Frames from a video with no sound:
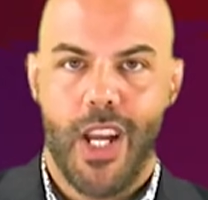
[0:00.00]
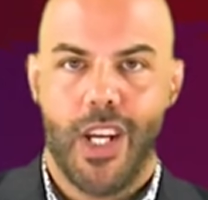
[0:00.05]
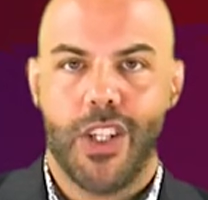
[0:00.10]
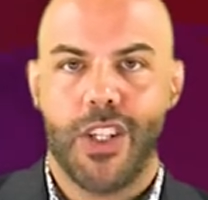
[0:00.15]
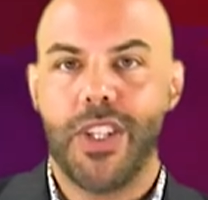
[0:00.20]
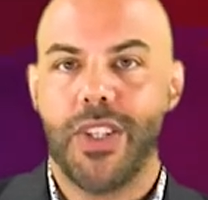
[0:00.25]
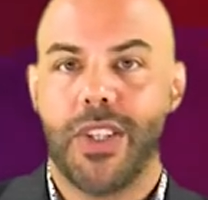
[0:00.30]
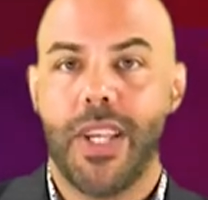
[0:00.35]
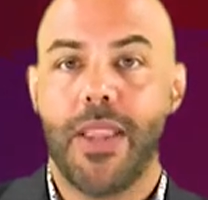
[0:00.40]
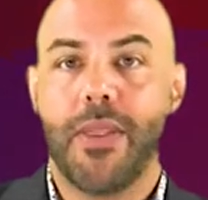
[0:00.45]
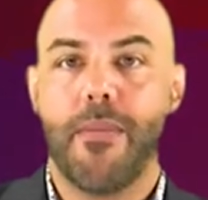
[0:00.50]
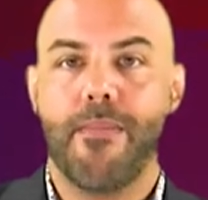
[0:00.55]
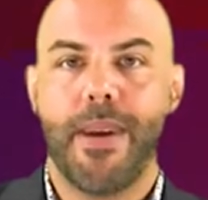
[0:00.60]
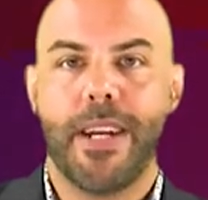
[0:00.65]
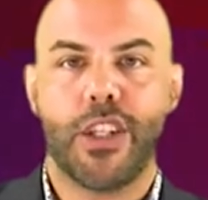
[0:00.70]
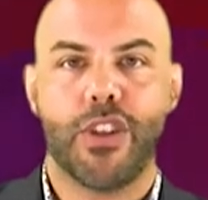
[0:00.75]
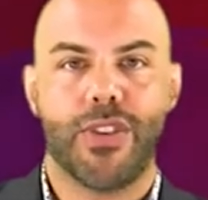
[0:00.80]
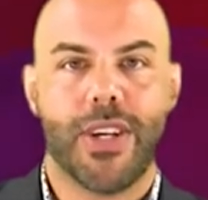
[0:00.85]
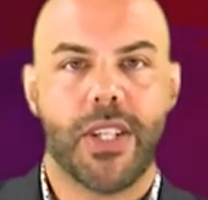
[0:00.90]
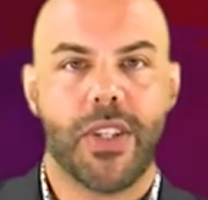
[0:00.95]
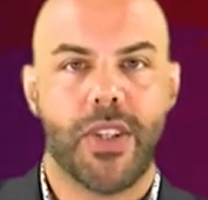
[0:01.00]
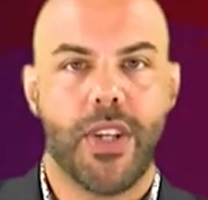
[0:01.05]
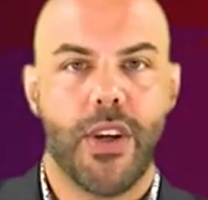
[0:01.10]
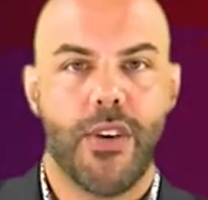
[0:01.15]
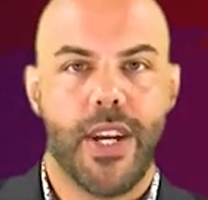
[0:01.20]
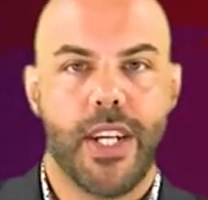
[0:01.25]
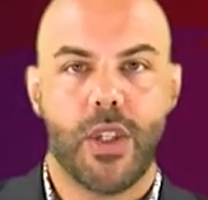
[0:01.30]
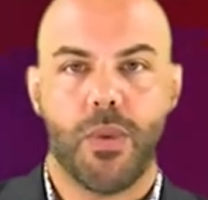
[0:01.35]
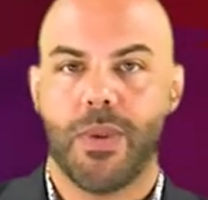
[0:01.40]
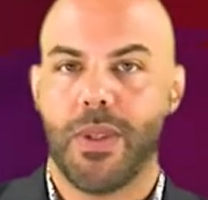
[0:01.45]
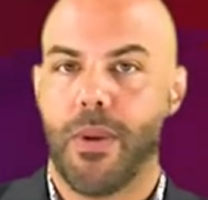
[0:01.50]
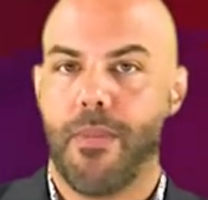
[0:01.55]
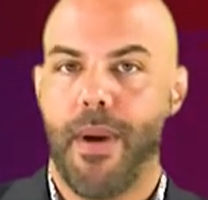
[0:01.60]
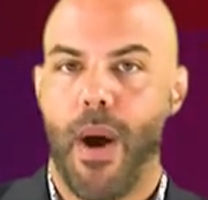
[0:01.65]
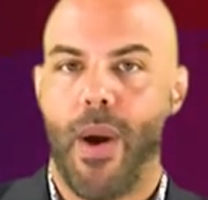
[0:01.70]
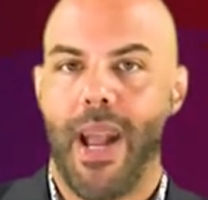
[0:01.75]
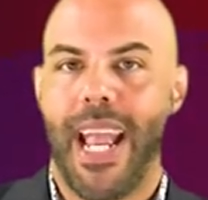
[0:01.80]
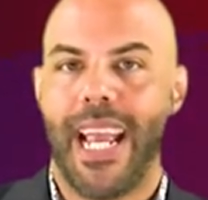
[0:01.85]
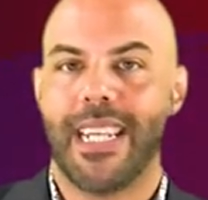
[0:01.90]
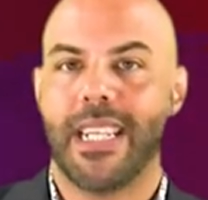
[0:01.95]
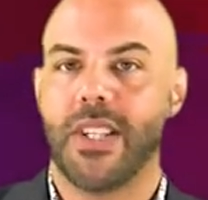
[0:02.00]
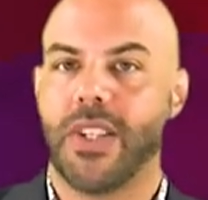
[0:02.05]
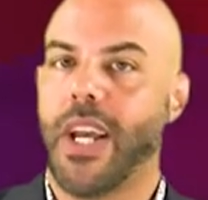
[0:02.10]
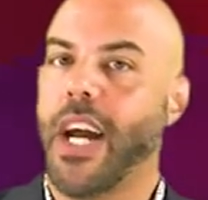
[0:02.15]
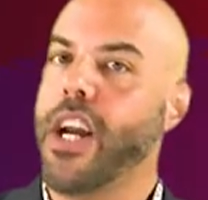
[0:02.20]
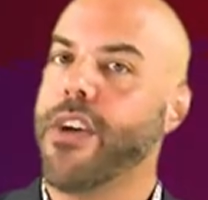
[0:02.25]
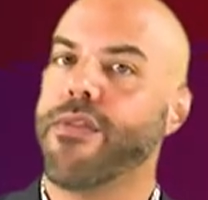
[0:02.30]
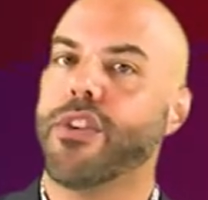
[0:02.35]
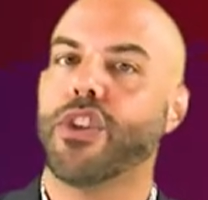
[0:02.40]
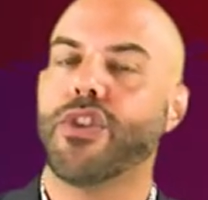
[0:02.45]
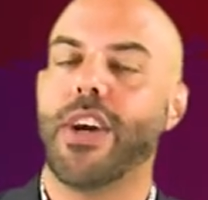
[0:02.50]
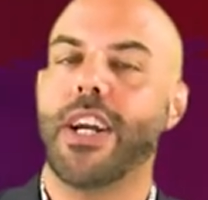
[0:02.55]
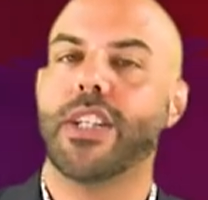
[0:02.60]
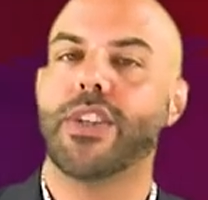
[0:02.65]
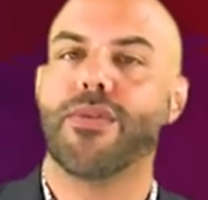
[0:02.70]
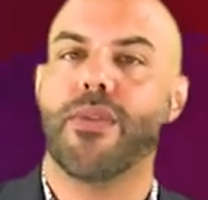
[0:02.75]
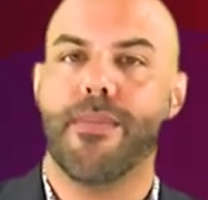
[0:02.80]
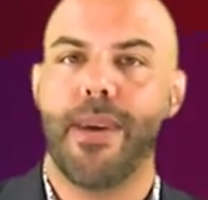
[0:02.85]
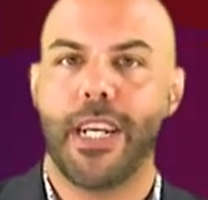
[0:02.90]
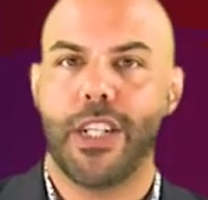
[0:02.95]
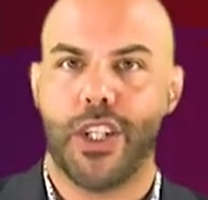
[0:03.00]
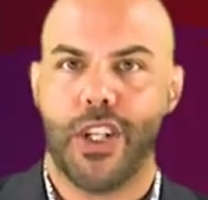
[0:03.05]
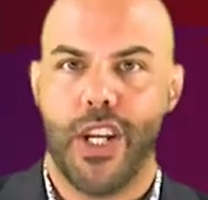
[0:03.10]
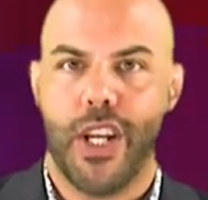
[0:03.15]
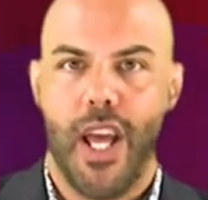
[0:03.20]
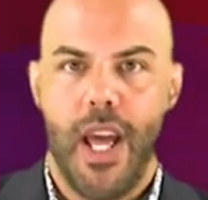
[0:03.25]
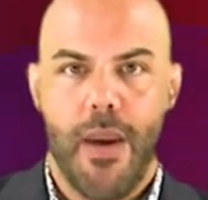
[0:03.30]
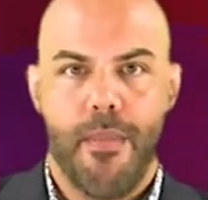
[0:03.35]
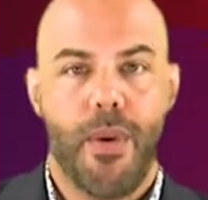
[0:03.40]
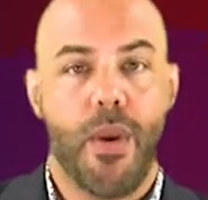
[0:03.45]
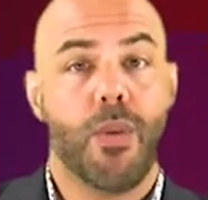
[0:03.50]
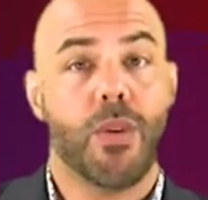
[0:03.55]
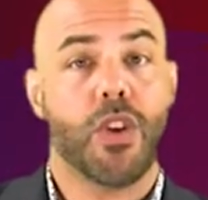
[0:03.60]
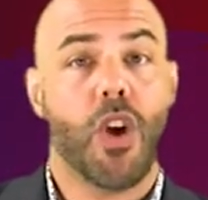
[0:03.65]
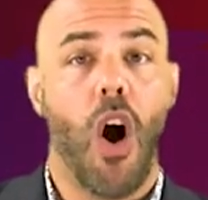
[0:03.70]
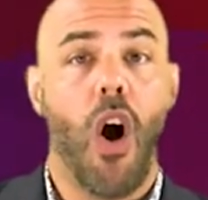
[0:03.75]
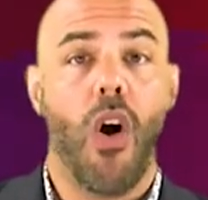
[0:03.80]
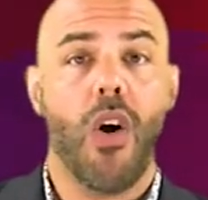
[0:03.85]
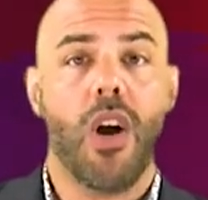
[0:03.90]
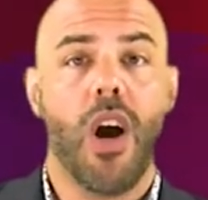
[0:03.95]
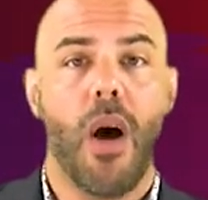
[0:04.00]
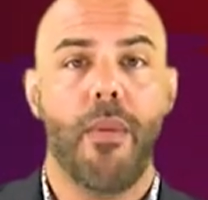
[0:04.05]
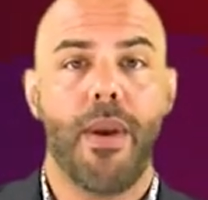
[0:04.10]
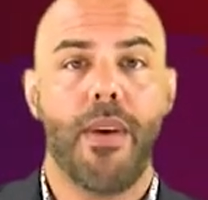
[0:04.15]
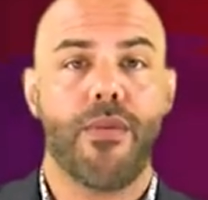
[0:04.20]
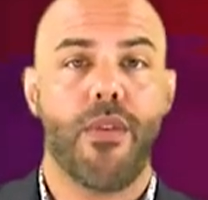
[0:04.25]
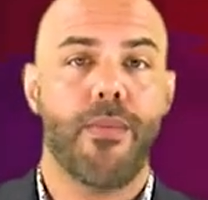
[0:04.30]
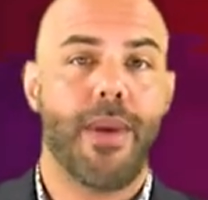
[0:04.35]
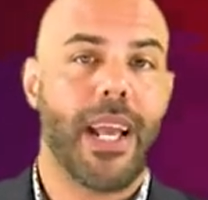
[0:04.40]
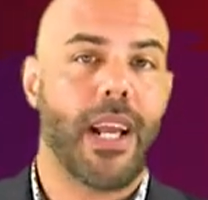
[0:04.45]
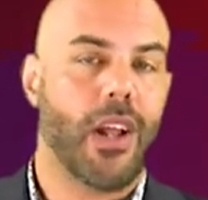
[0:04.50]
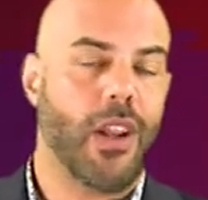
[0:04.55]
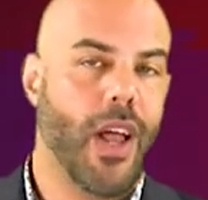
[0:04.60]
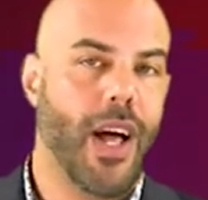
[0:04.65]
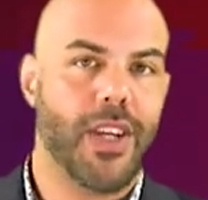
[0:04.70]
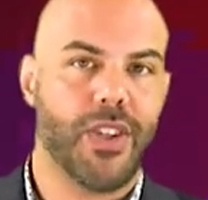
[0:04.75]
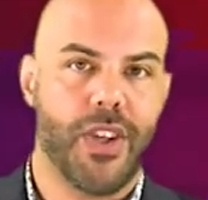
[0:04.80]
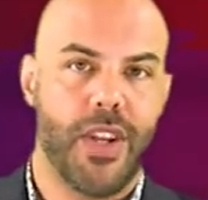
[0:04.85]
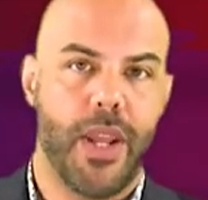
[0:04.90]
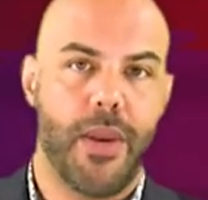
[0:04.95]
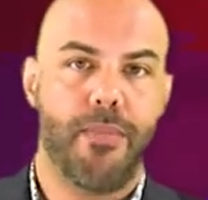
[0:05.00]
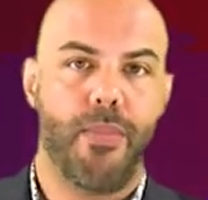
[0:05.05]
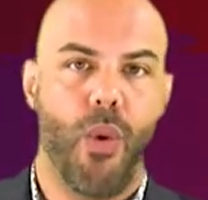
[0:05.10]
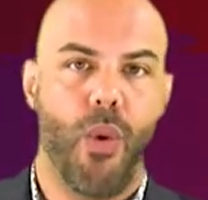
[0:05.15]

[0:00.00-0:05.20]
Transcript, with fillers: She said the Matrix series was about a desire for transformation, but it was all coming from a closeted